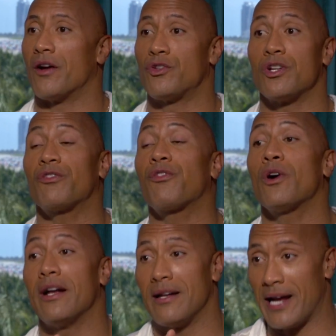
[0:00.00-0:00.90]
just
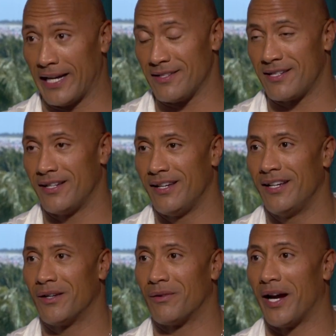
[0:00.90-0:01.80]
for a night,
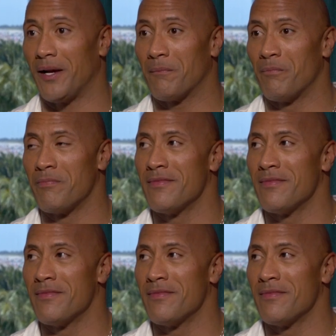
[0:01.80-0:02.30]
right?